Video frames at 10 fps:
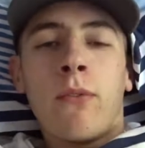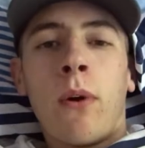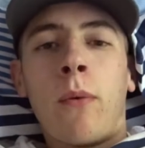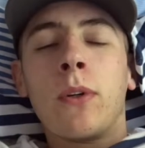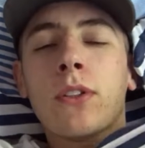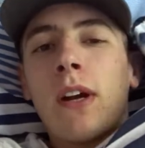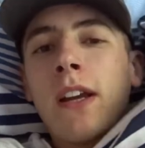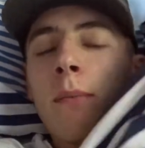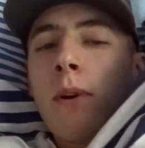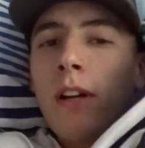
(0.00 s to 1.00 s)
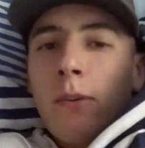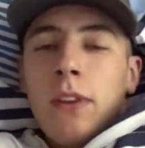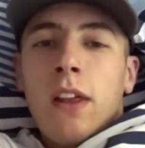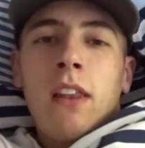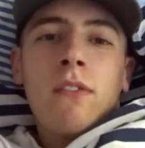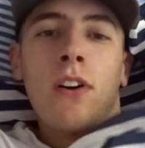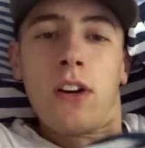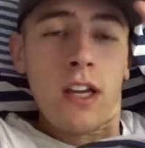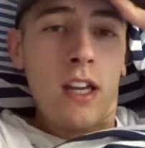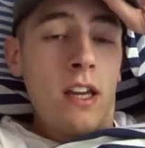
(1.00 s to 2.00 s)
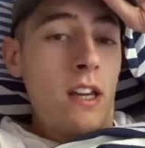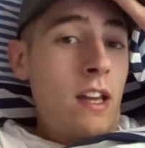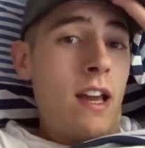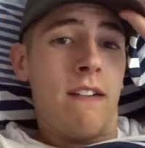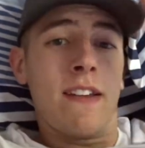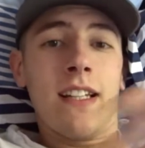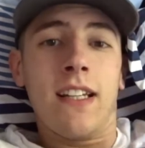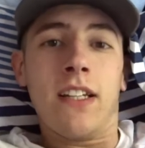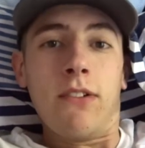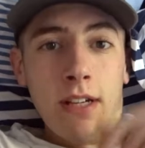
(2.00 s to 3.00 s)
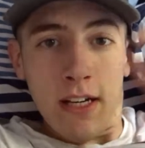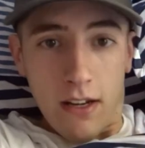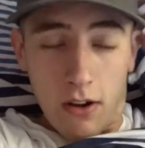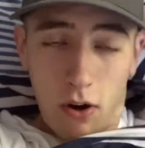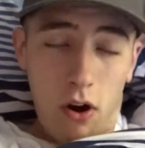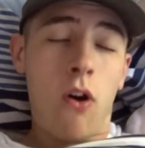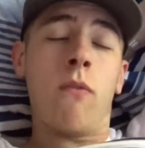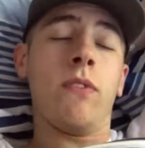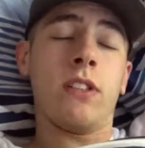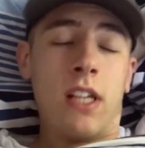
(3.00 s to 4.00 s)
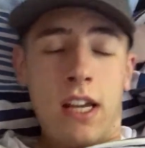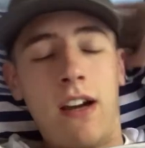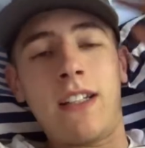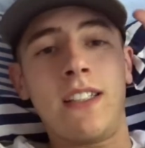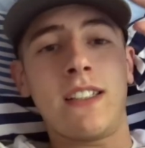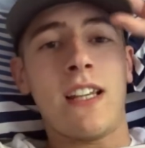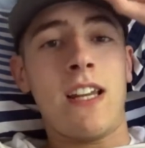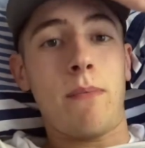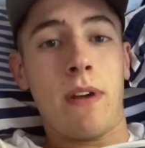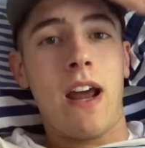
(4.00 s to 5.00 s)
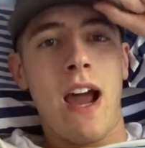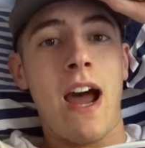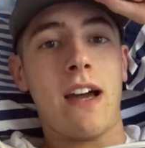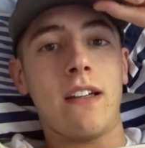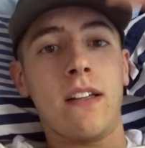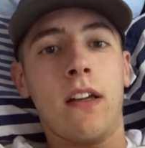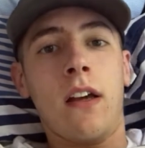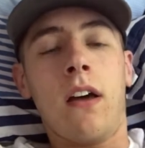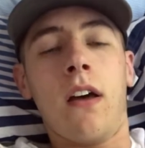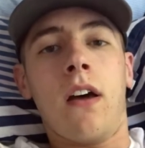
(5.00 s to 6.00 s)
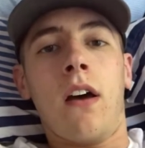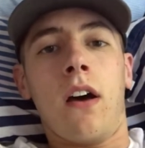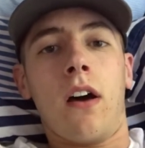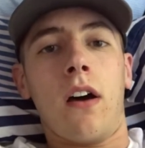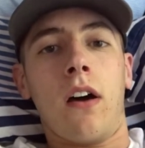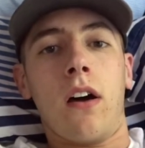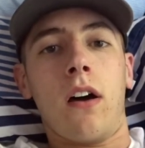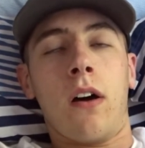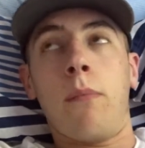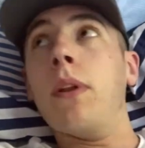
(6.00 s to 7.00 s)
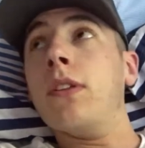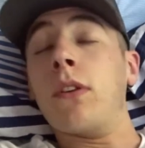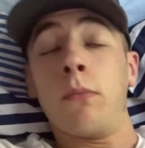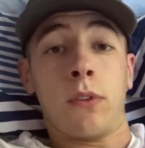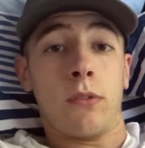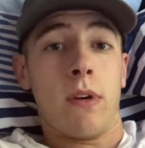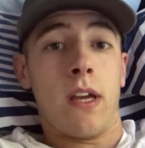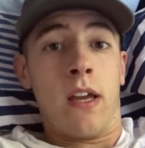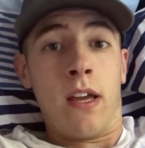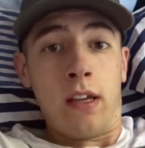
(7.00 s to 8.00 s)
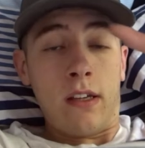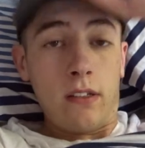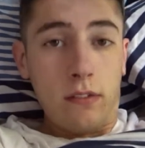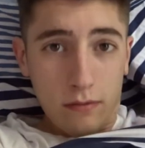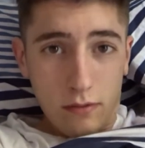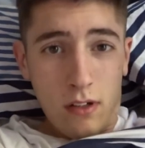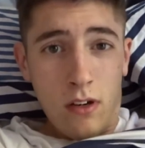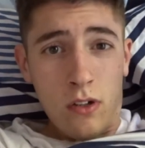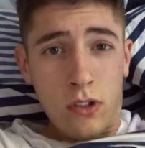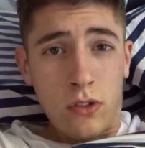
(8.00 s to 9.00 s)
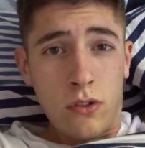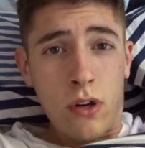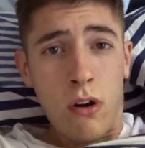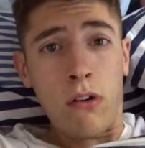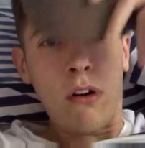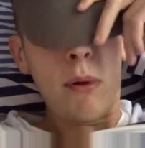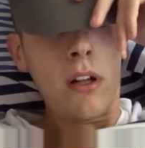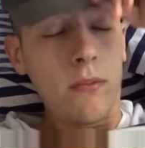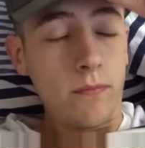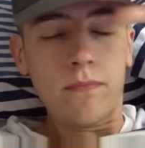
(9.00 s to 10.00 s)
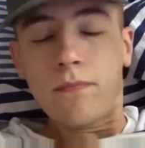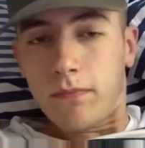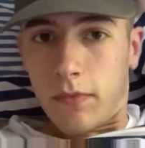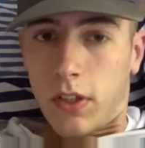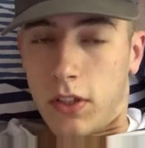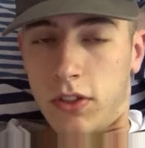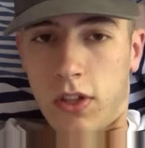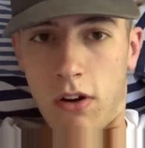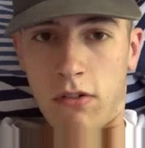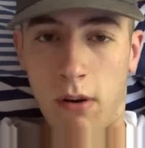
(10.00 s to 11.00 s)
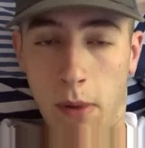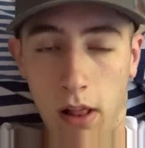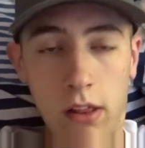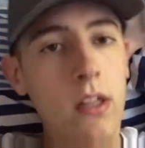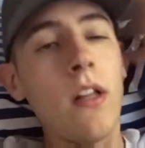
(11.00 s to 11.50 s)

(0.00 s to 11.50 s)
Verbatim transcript: Everyone, what's cracking? We're here with another vlog. How you diddly doing? Obviously, I didn't sleep in a hat. I put this on because my hair looks terrible. Terrible.